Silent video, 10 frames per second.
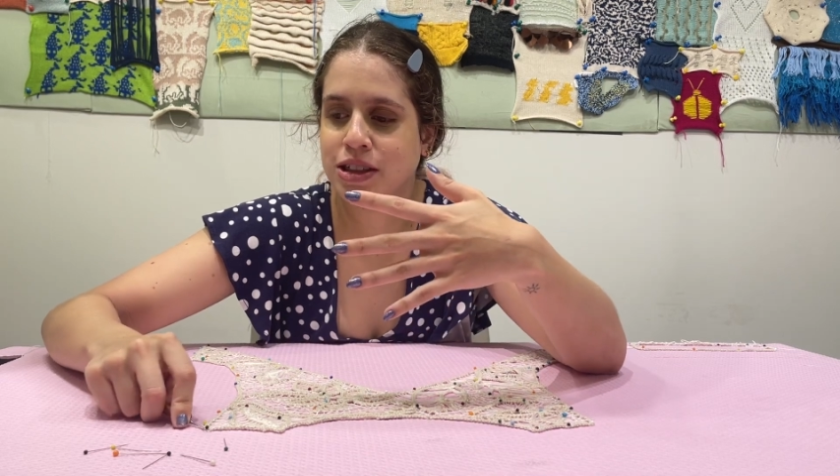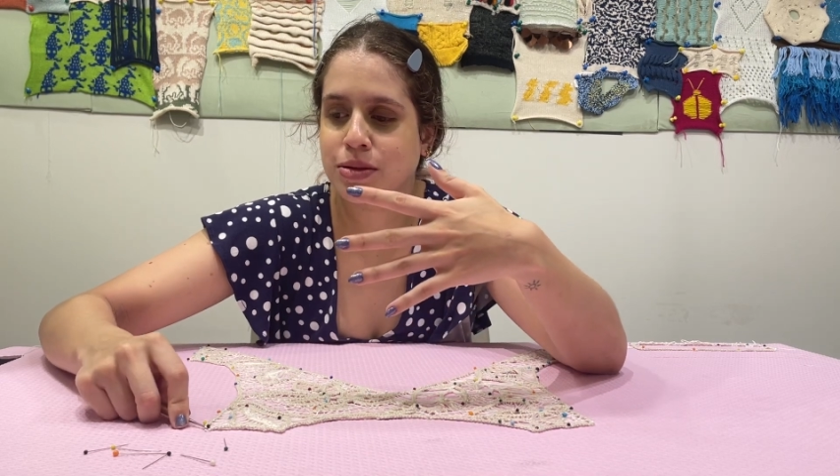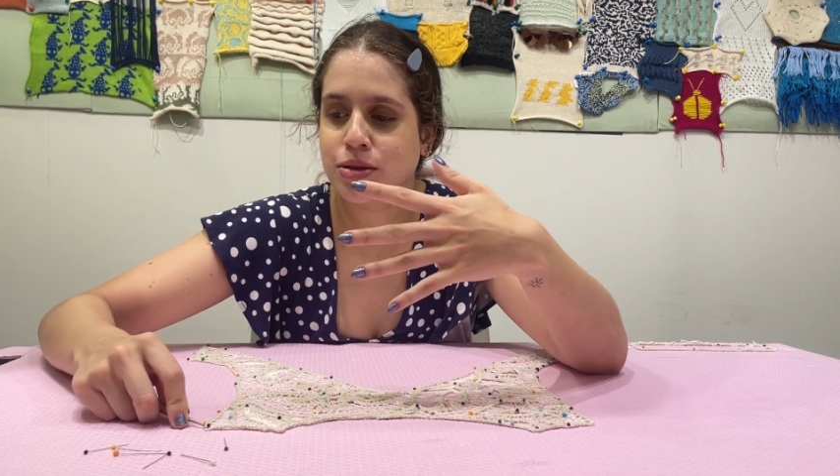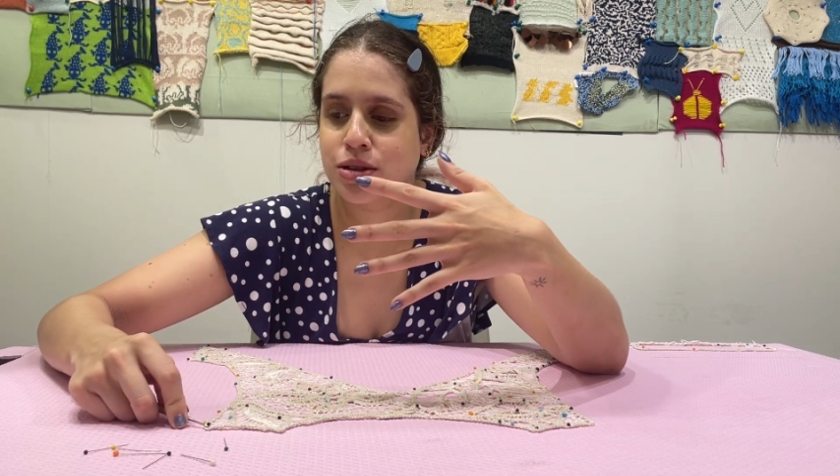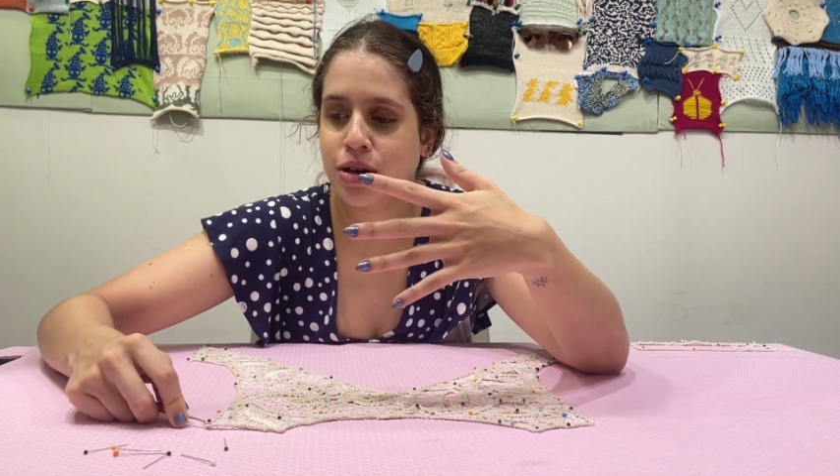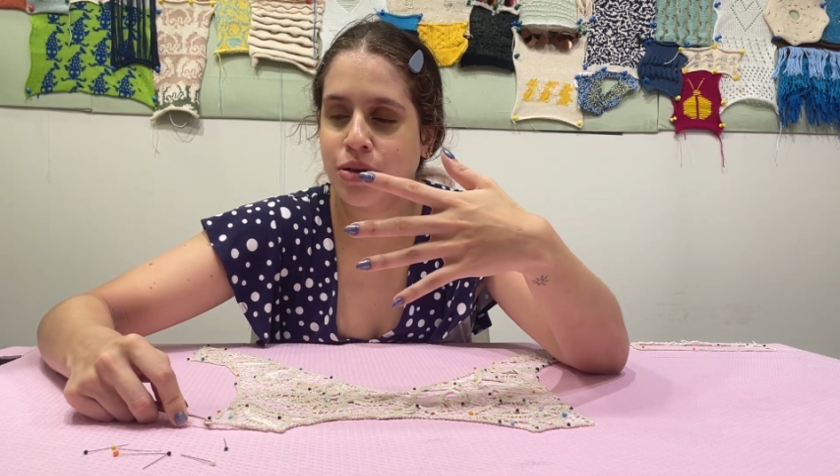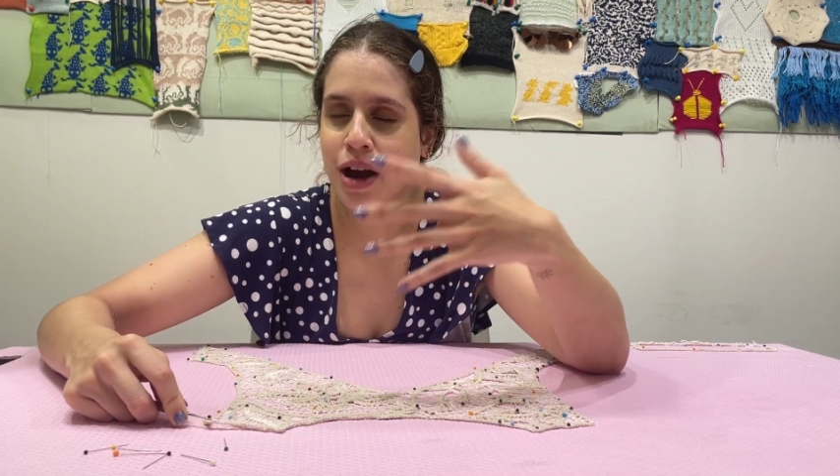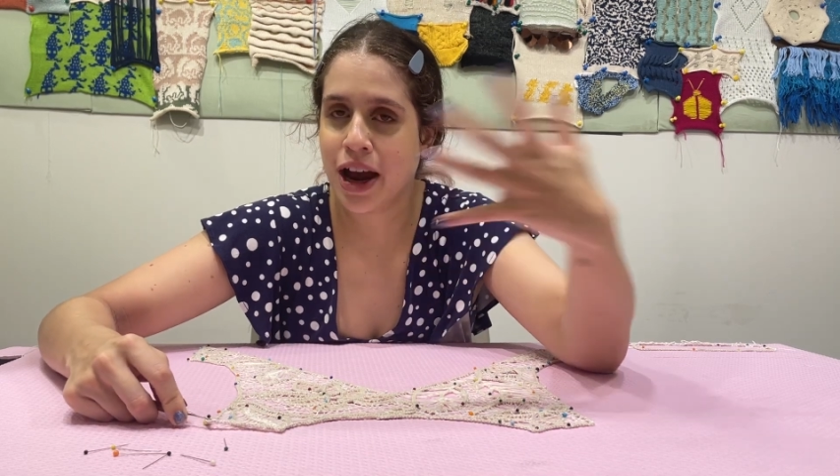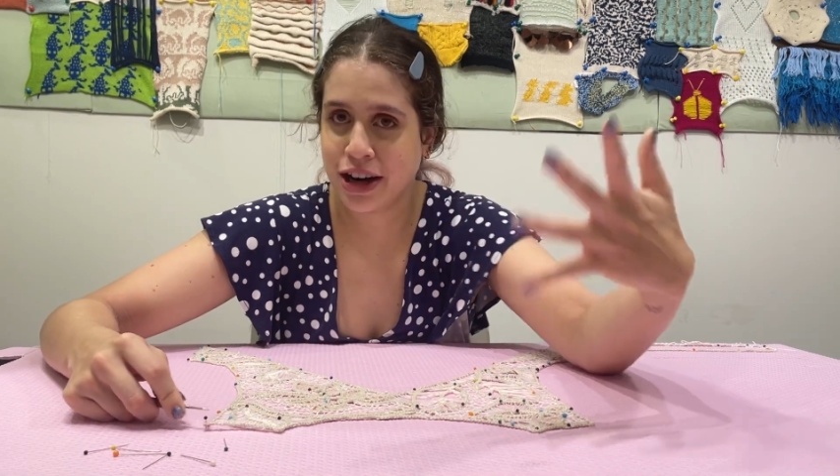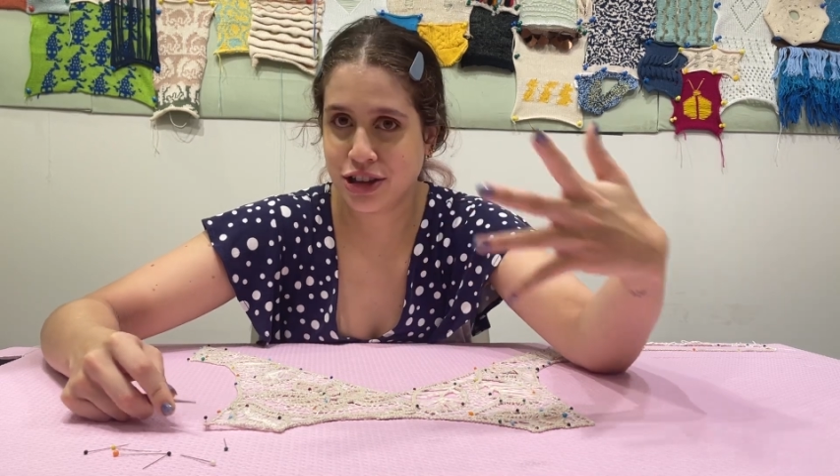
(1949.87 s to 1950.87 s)
I'm so
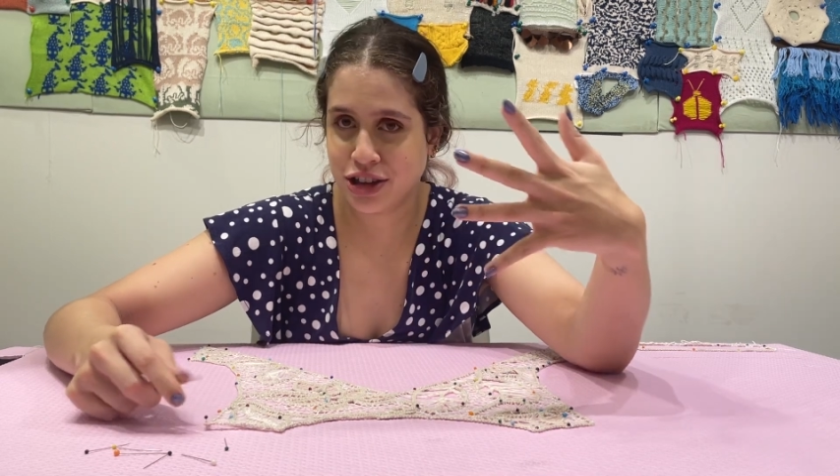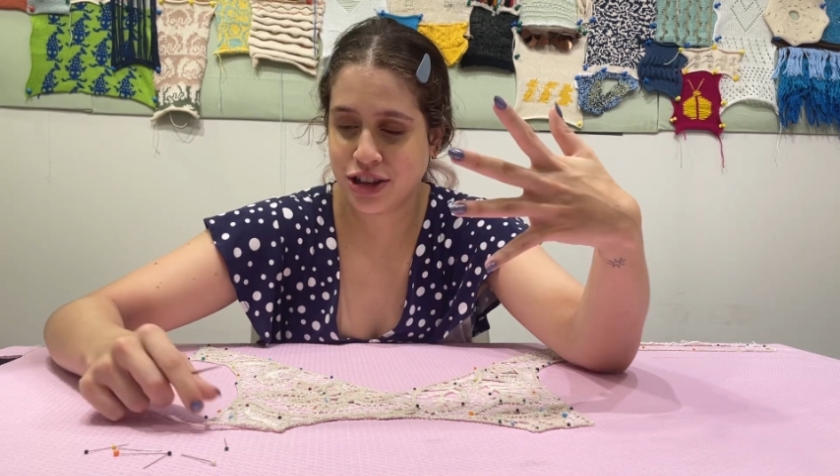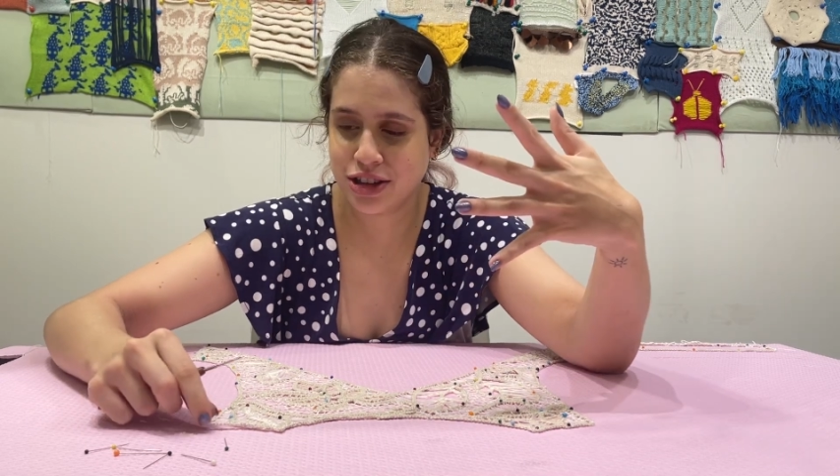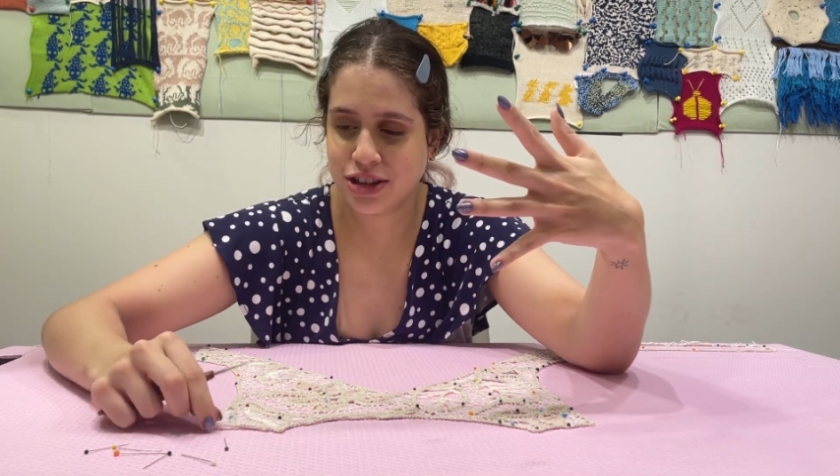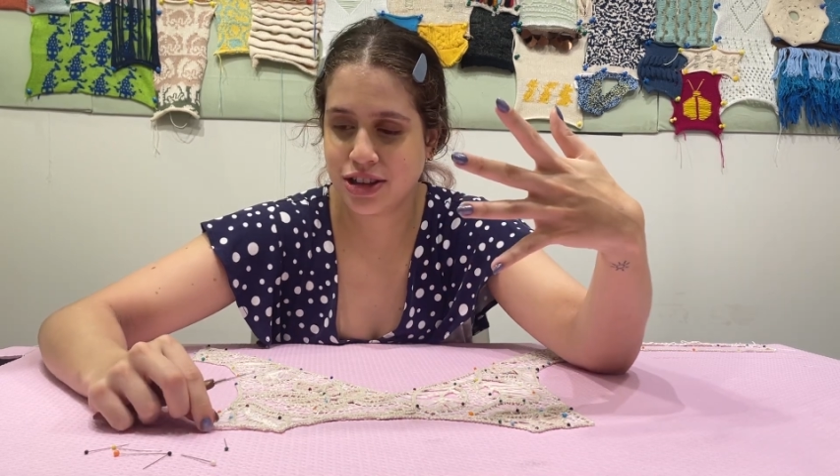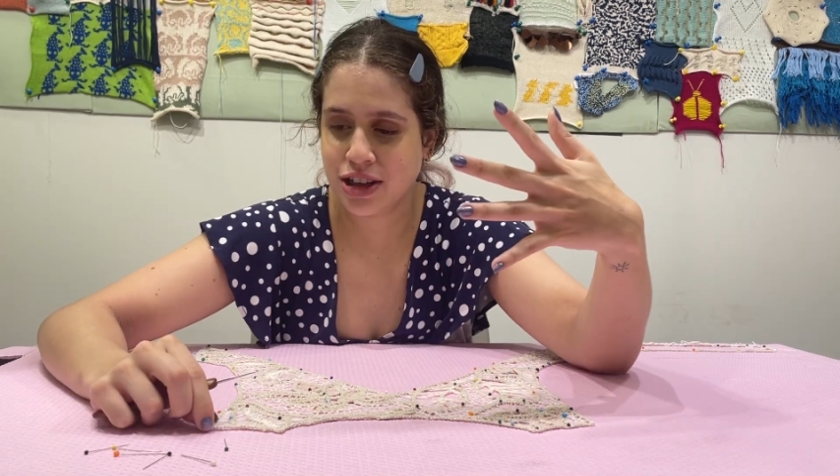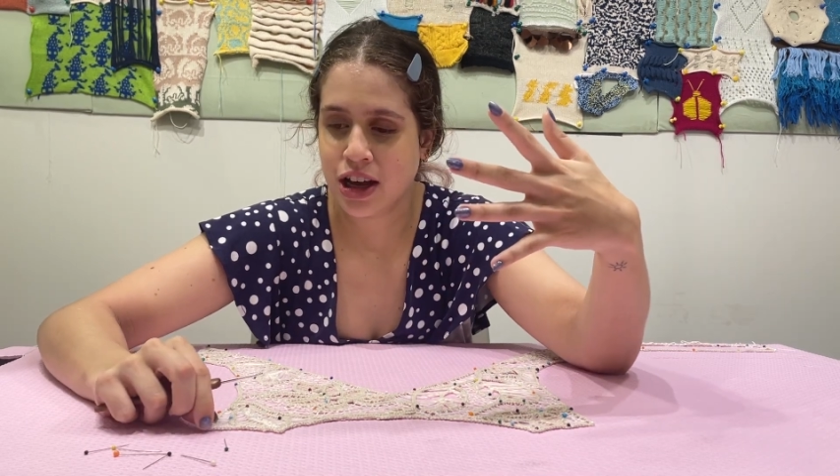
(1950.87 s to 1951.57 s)
anxious.